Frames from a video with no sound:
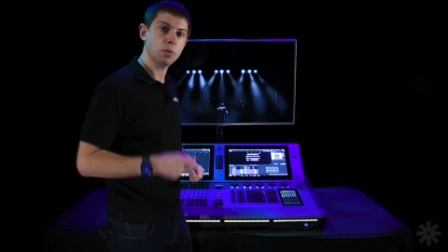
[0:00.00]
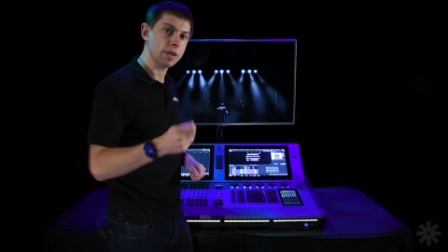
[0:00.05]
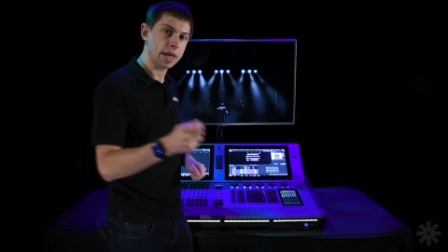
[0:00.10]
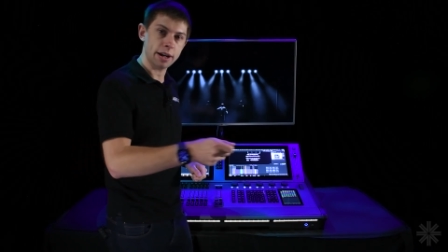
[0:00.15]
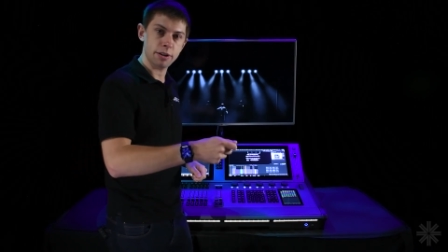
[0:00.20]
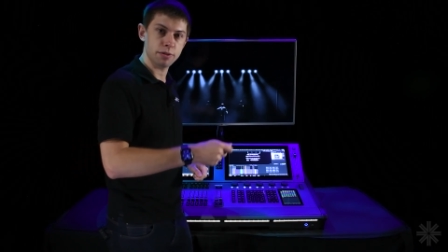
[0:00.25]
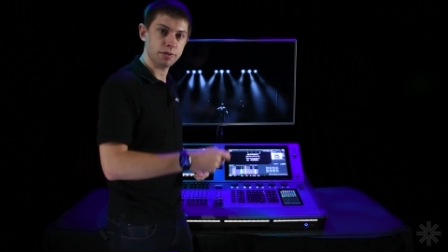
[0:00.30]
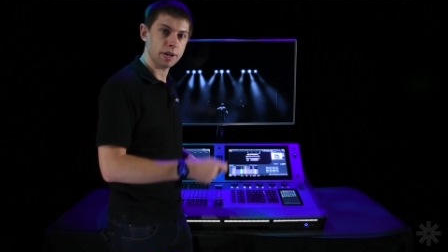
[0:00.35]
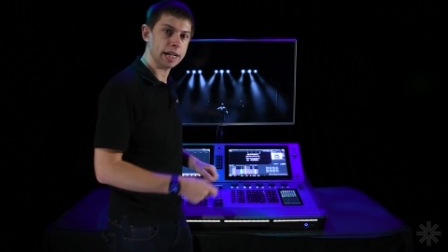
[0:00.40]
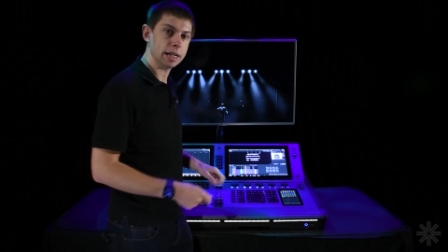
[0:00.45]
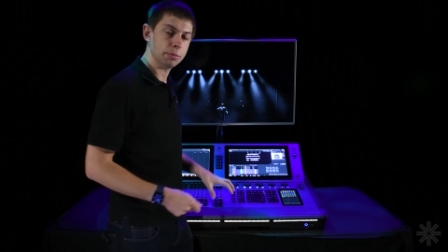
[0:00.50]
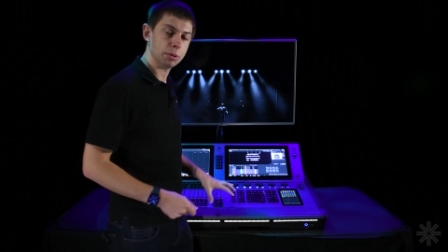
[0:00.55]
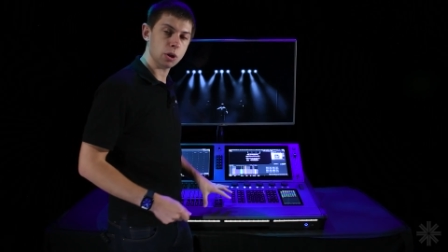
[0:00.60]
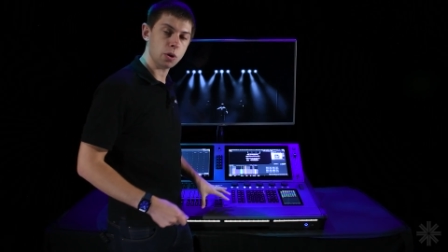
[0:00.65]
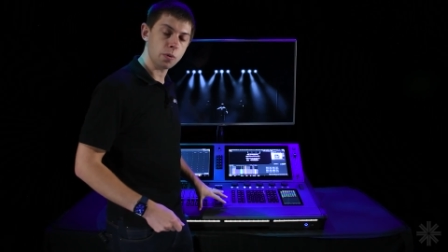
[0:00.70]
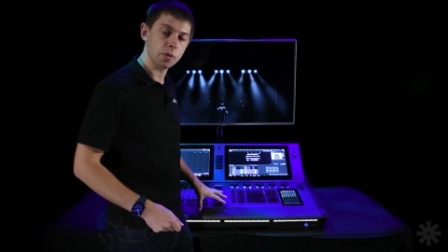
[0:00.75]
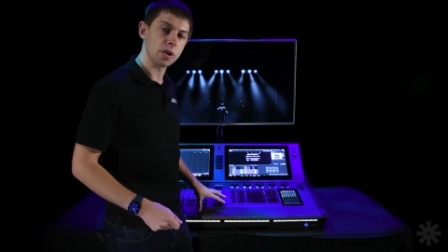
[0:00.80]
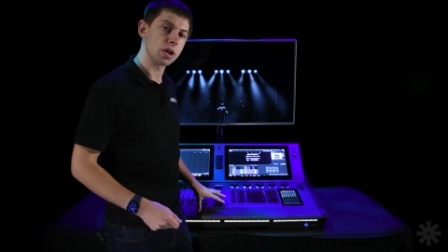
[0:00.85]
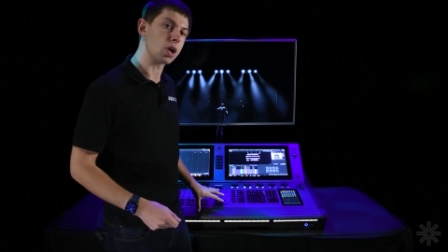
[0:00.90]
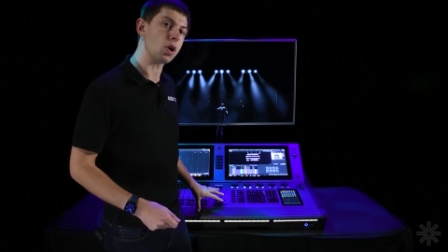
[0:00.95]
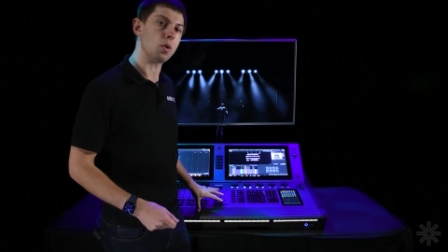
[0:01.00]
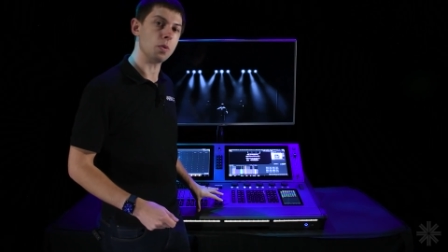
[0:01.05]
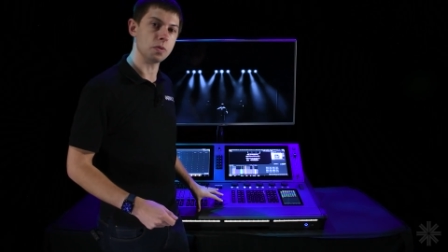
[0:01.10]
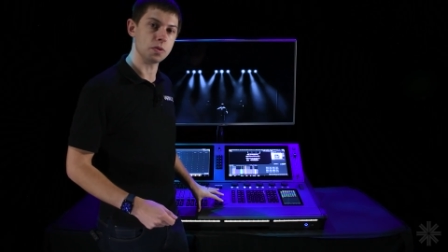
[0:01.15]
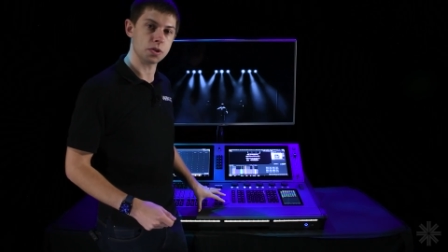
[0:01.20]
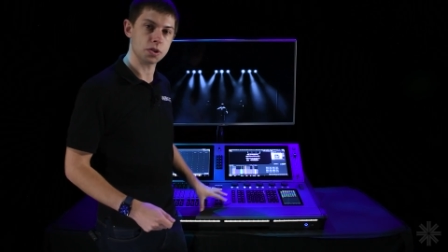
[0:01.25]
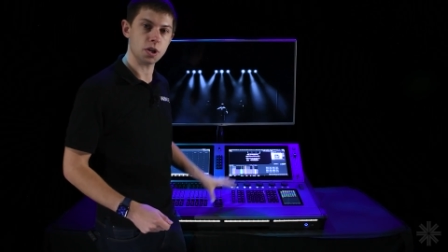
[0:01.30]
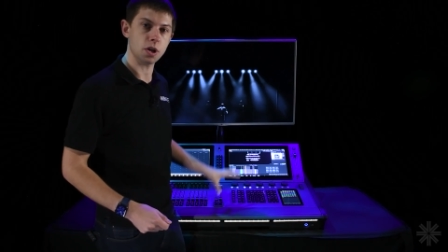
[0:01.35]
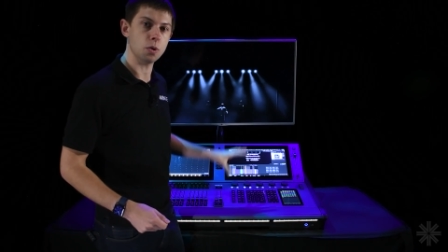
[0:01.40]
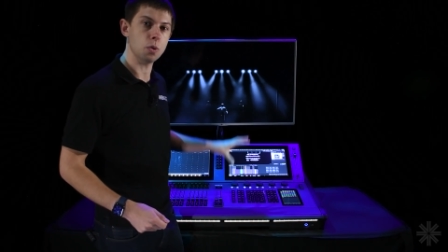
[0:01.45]
They're available on the
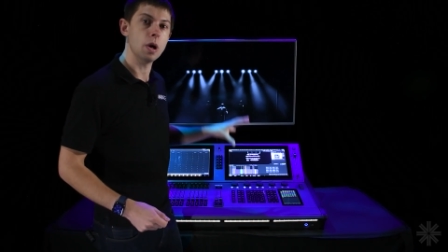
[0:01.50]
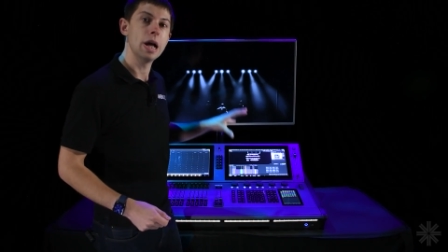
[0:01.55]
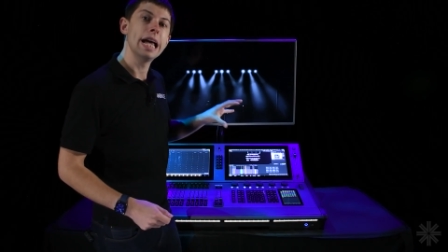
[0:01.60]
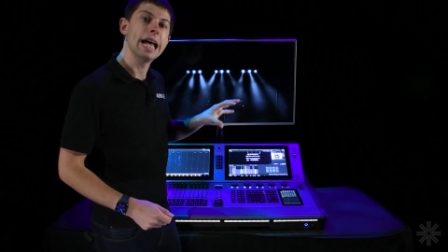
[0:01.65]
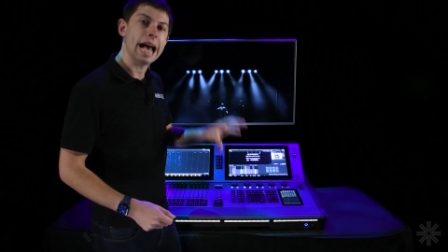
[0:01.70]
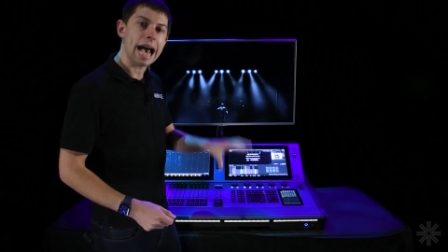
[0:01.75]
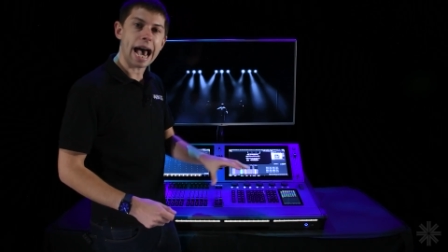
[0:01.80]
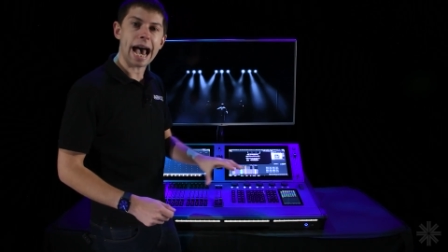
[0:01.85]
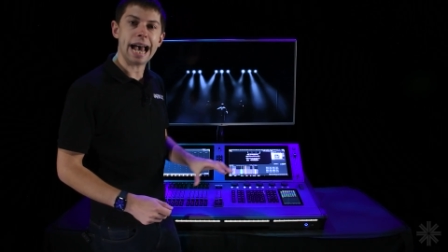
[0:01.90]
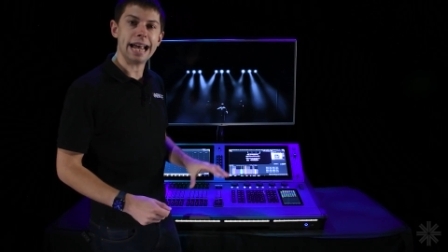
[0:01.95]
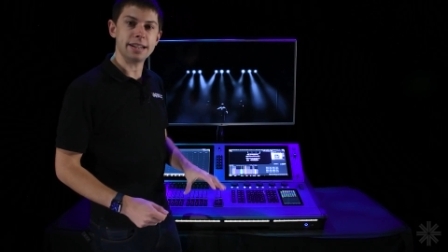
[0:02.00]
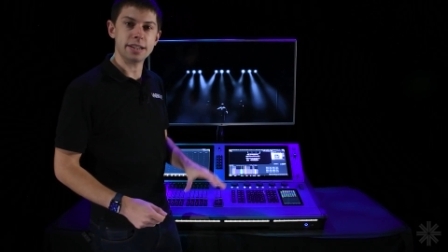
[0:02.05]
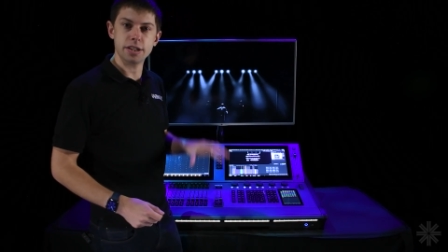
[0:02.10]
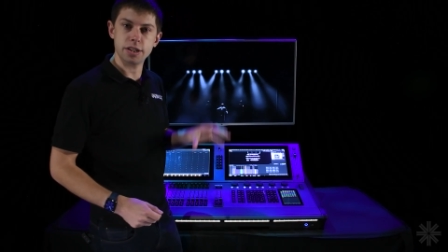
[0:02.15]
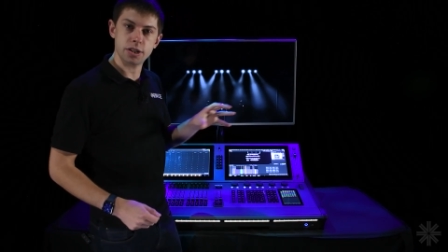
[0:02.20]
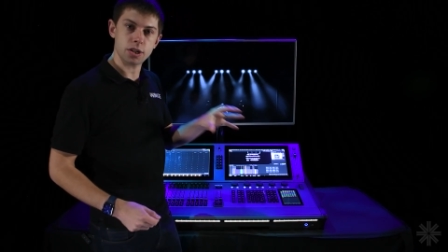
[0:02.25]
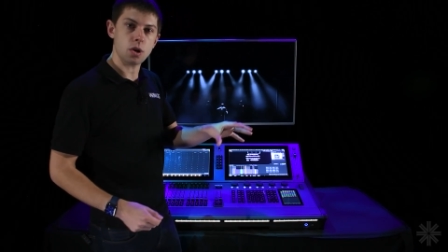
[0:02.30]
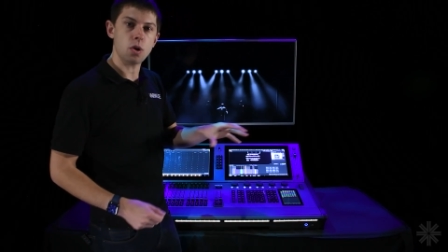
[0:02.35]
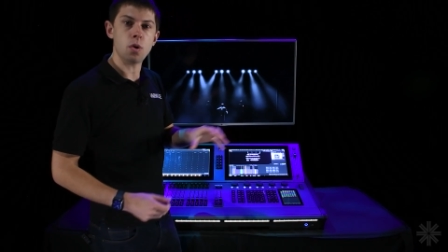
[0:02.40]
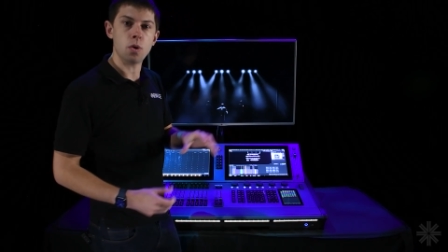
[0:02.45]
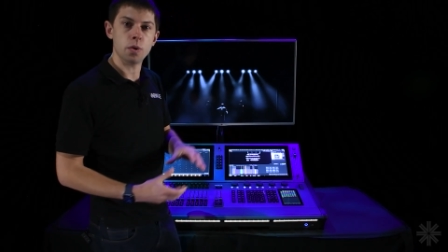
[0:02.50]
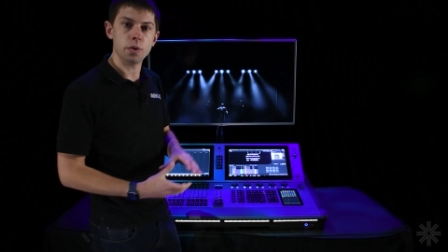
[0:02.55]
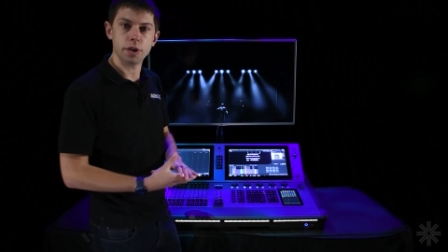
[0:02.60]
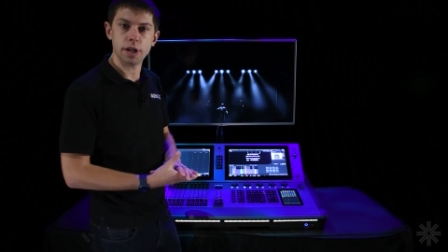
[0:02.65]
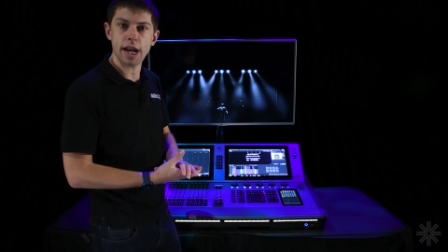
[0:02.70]
console and on